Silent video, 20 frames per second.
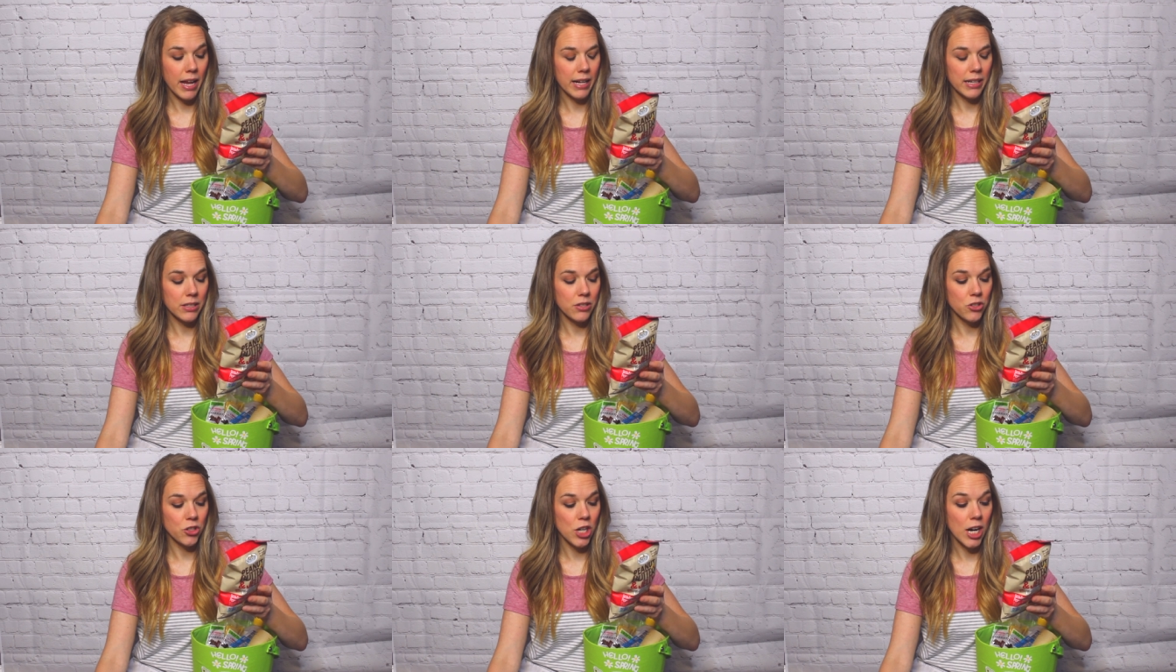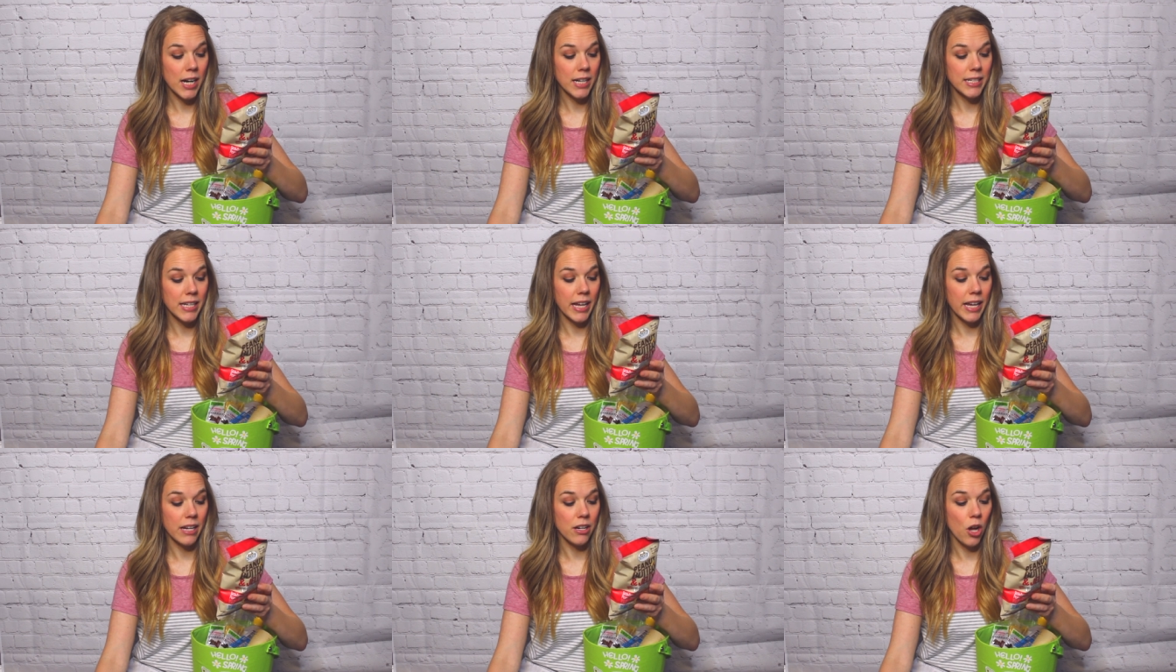
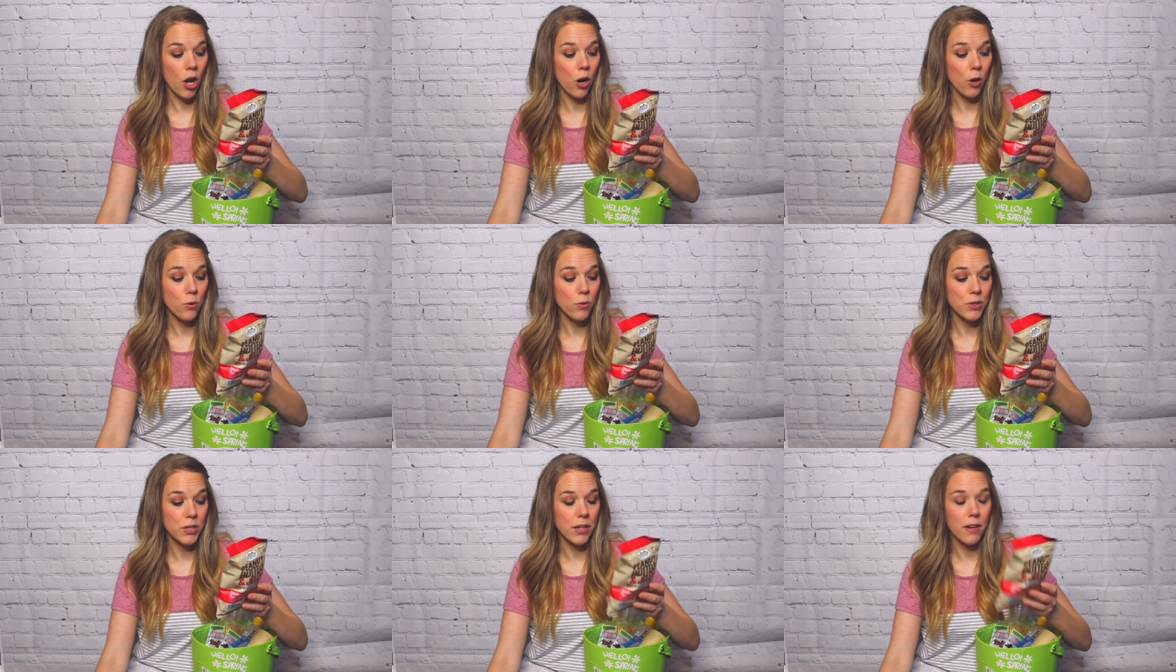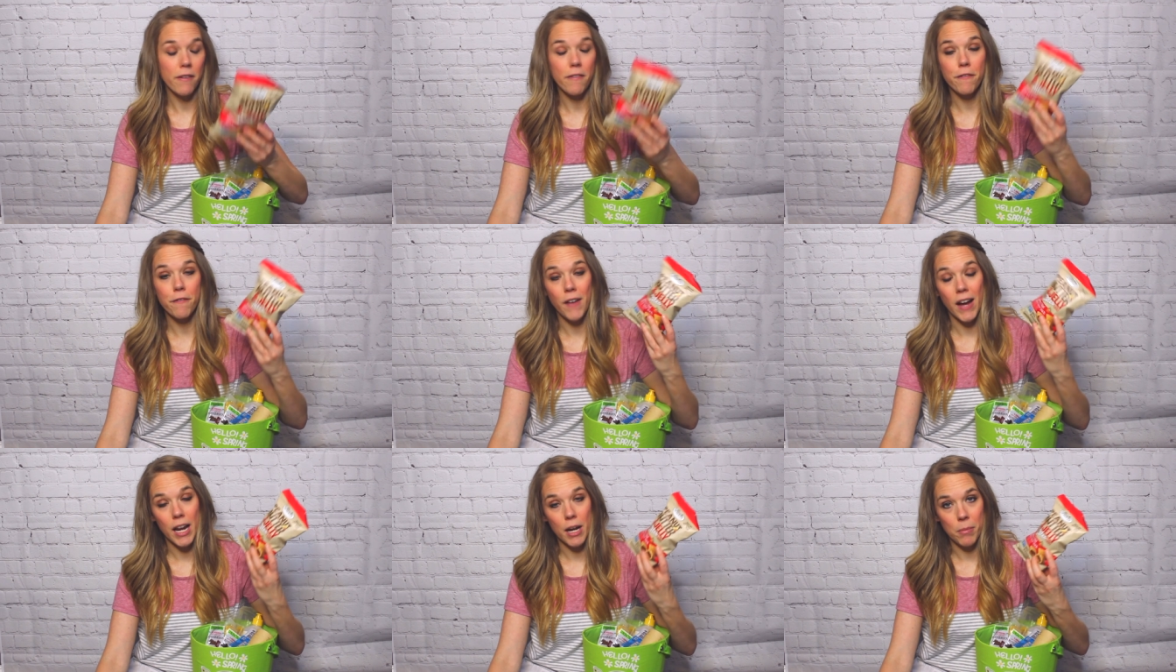extract, and oat
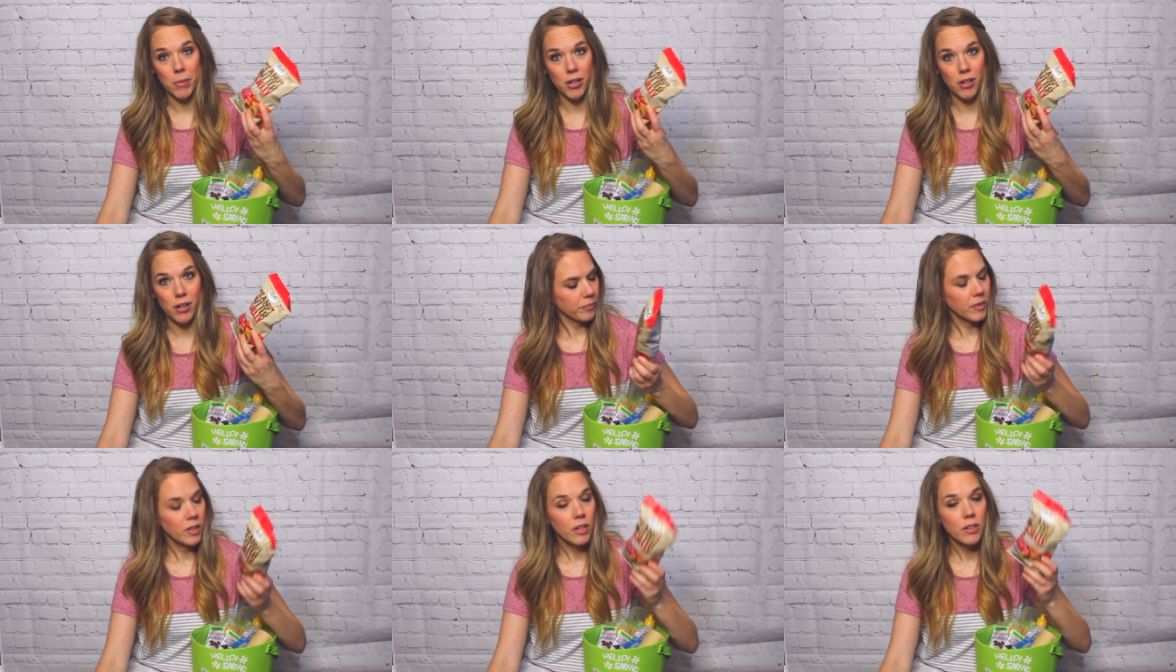fiber.